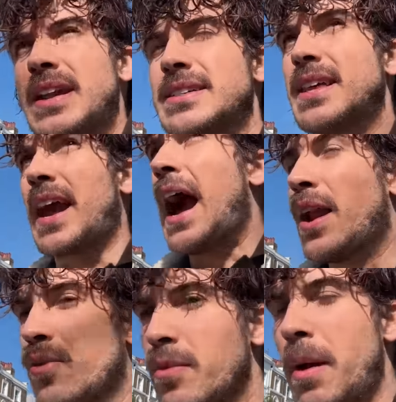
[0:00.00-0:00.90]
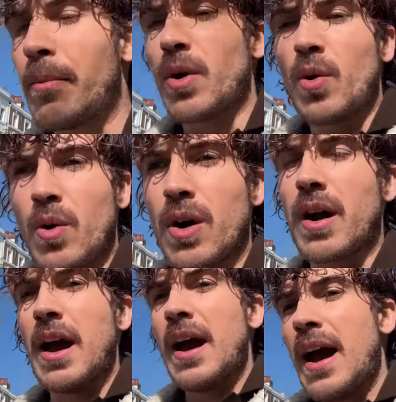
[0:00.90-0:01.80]
it, is like, I don't remember,
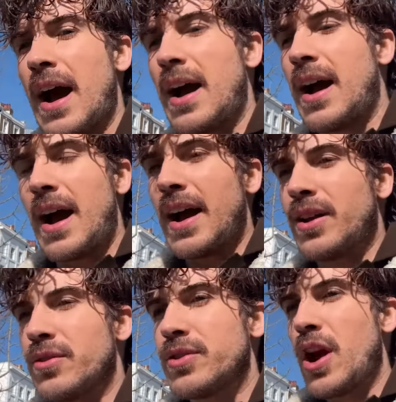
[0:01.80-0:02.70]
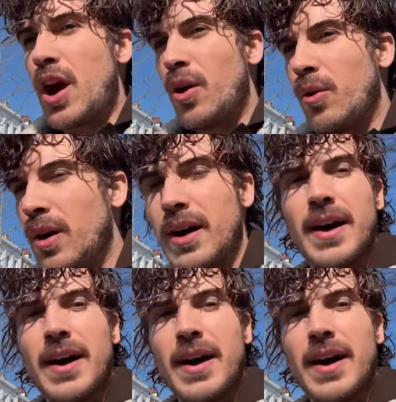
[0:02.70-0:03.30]
or I don't know.